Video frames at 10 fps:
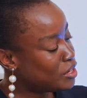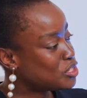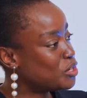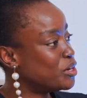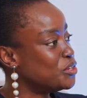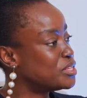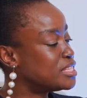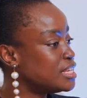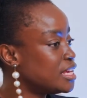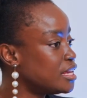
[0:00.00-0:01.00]
So that when you
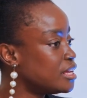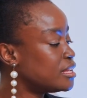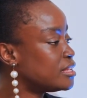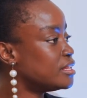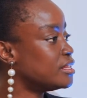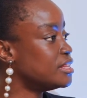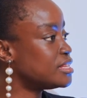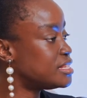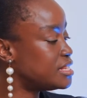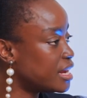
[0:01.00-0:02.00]
see
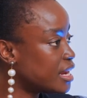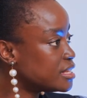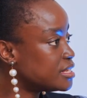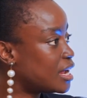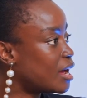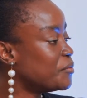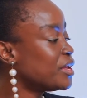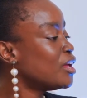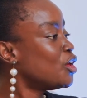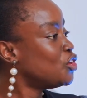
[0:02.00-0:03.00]
this tendency
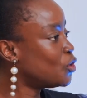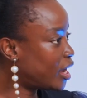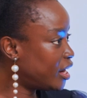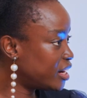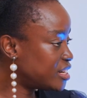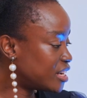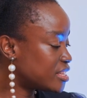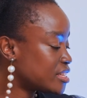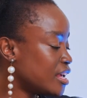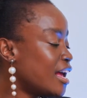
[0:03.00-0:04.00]
coming, you alert us.